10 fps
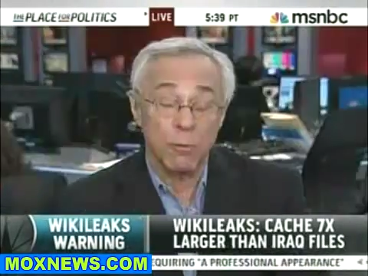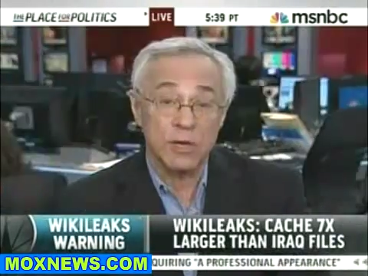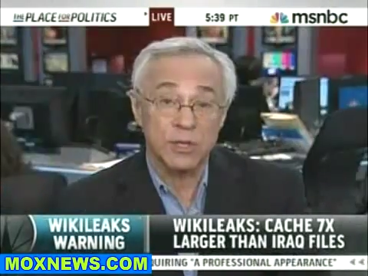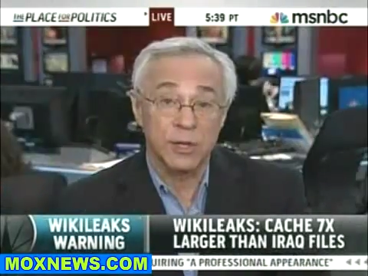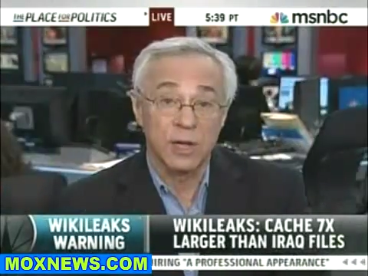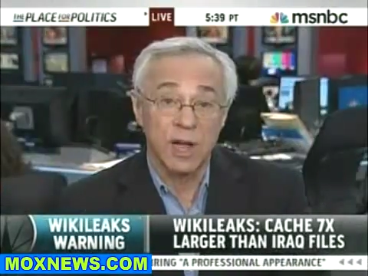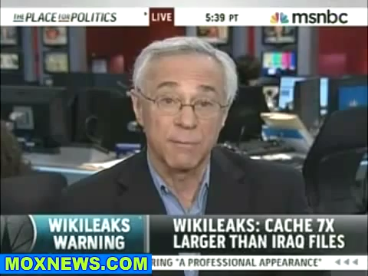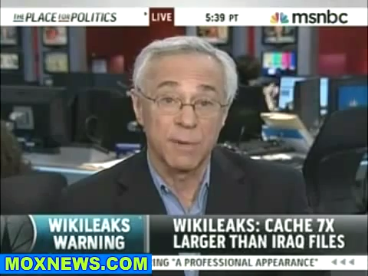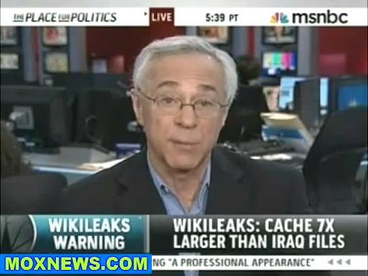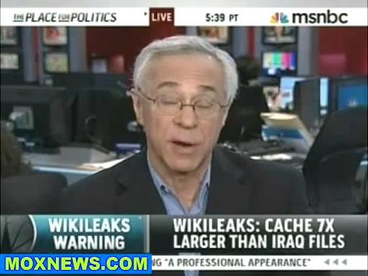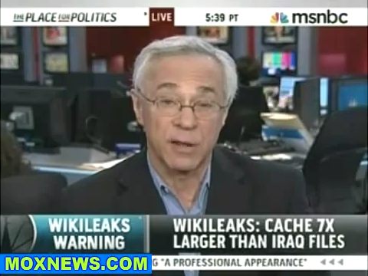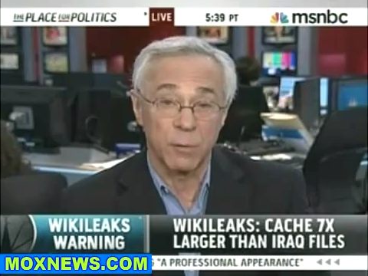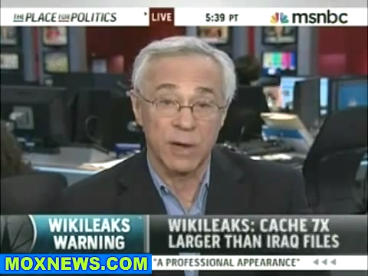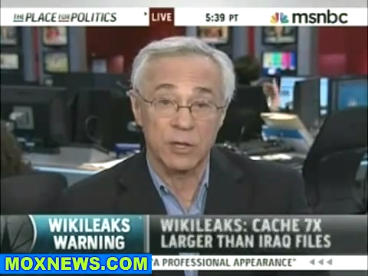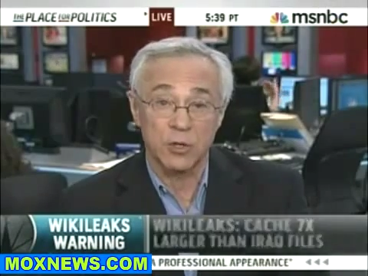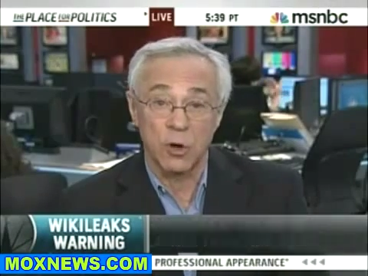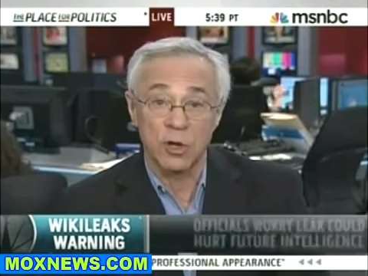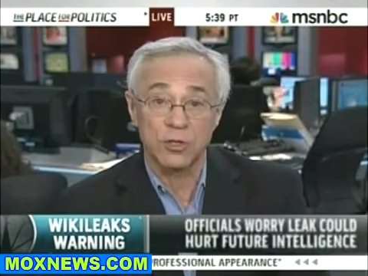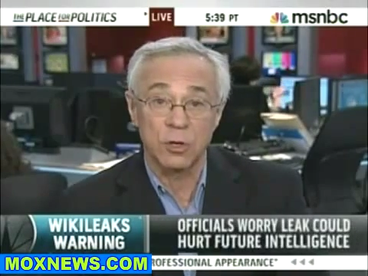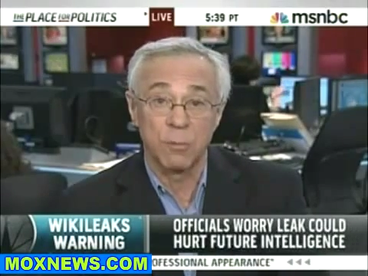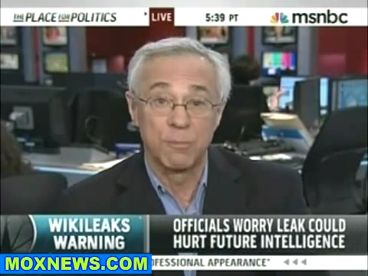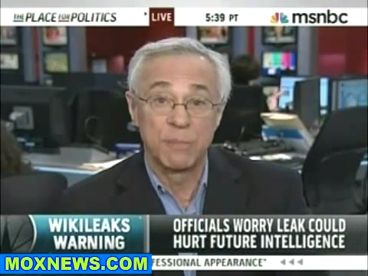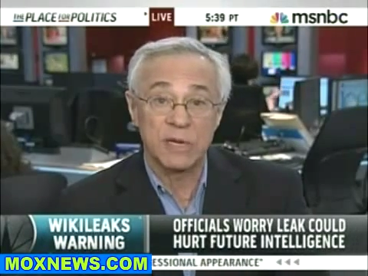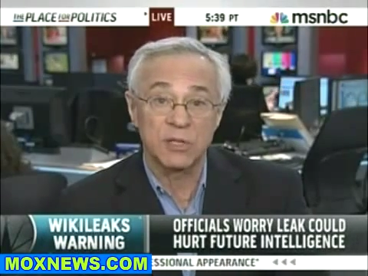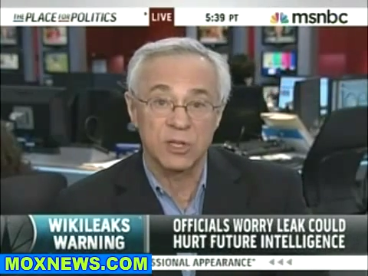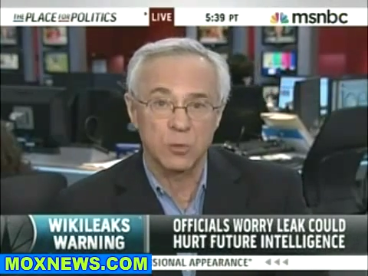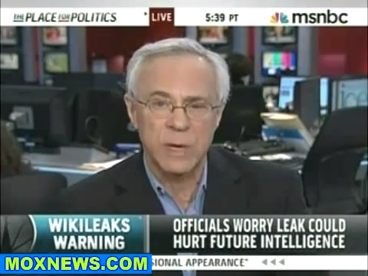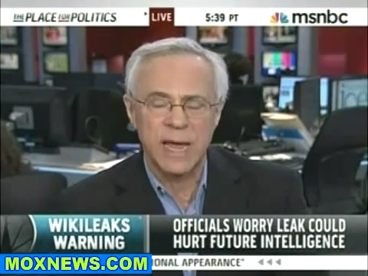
rest of the government, by the way. It's also business.